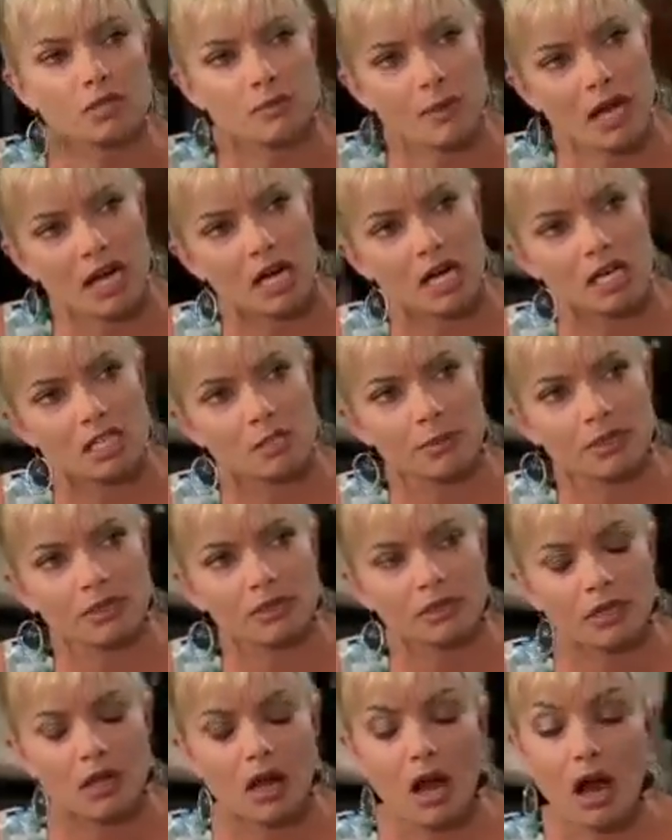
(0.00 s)
was my
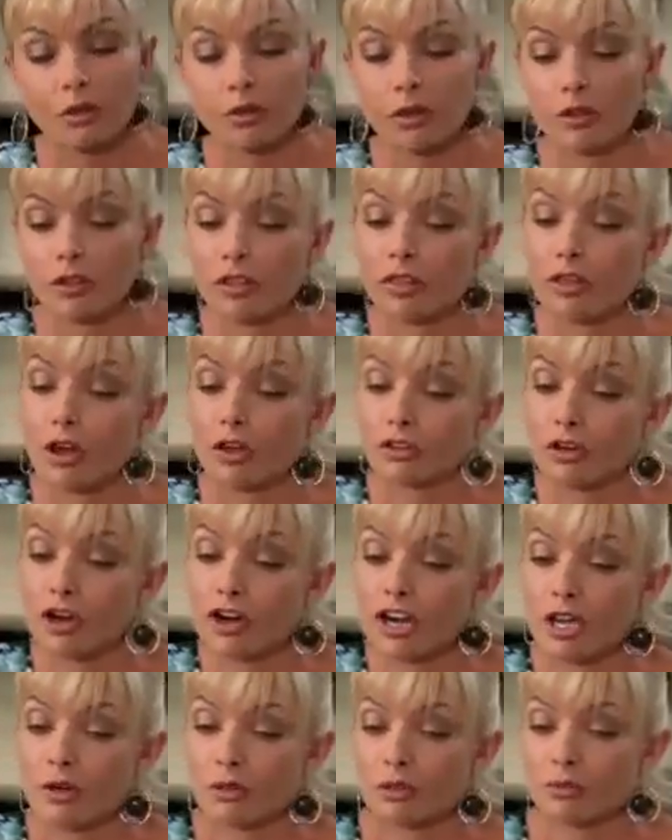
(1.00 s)
husband, although they thought
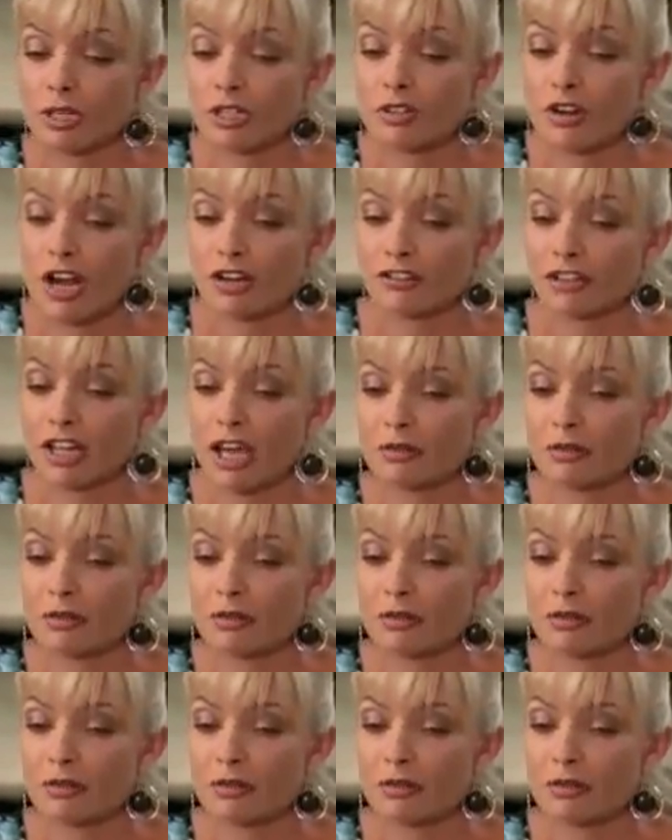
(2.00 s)
Darnell was my driver.